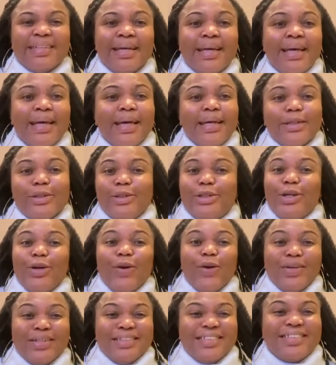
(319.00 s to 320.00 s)
Do you
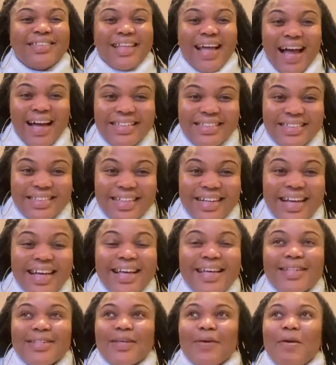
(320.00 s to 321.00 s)
understand?
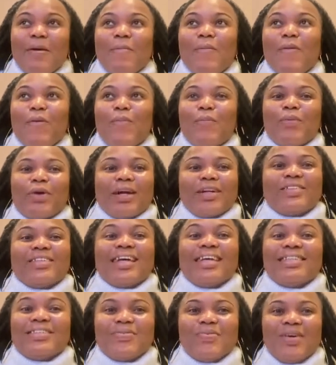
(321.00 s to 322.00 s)
So people
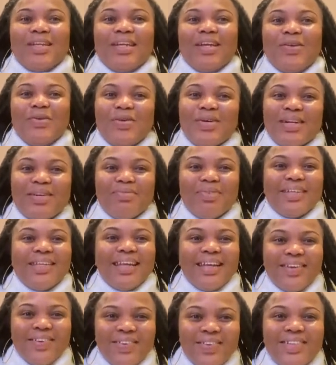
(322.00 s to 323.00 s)
prioritize the way they look, but they
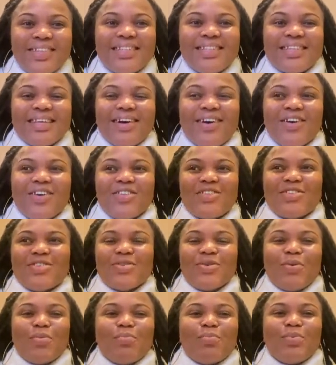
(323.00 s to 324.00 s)
don't
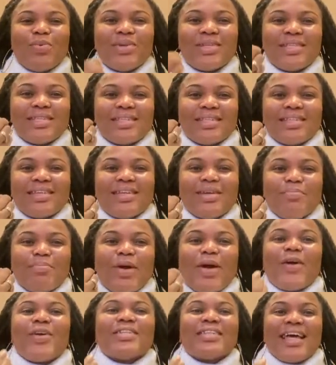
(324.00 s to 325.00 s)
also
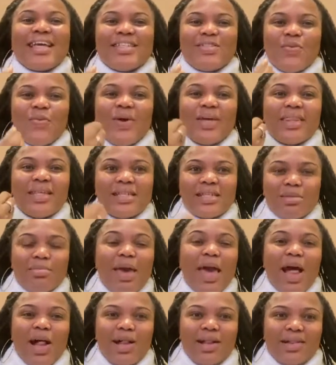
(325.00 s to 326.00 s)
prioritize the way they
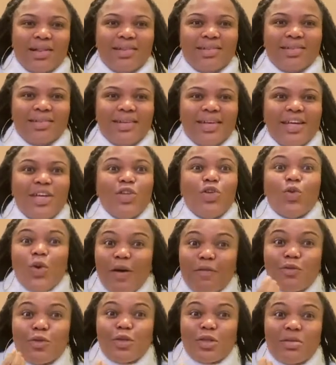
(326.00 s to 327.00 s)
smell. You have
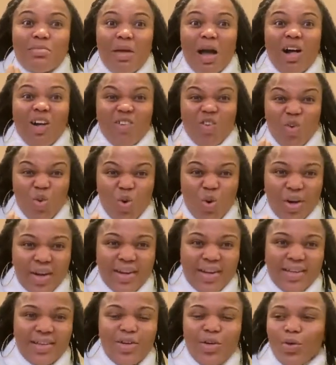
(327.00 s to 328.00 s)
to smell good.
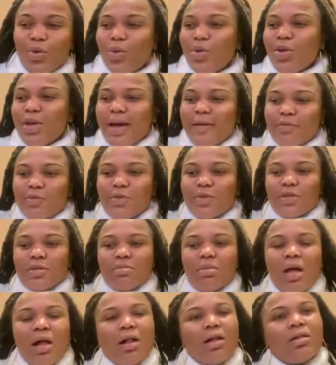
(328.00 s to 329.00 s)
You know, you have to
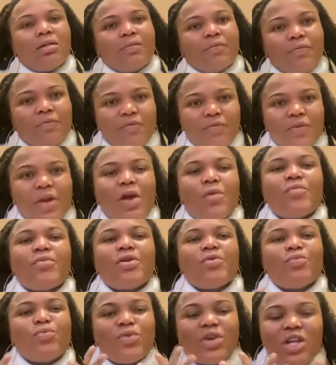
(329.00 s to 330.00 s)
smell very
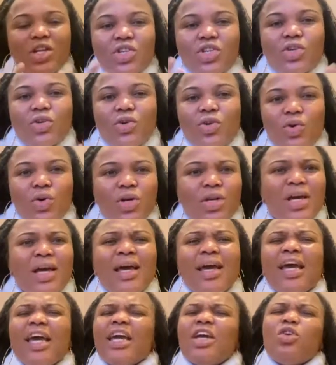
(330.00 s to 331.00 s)
rich, good.
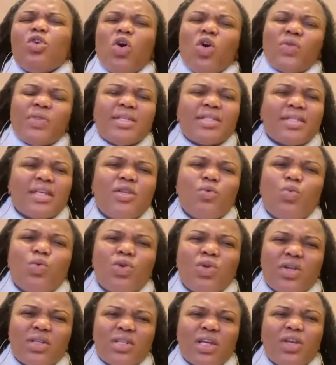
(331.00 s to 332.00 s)
You know, all these things will
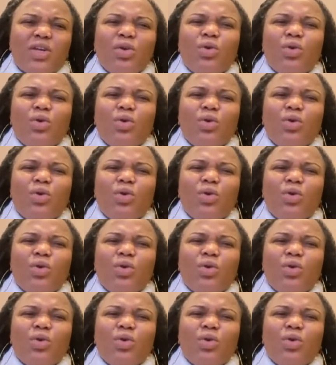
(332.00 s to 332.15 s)
not take you.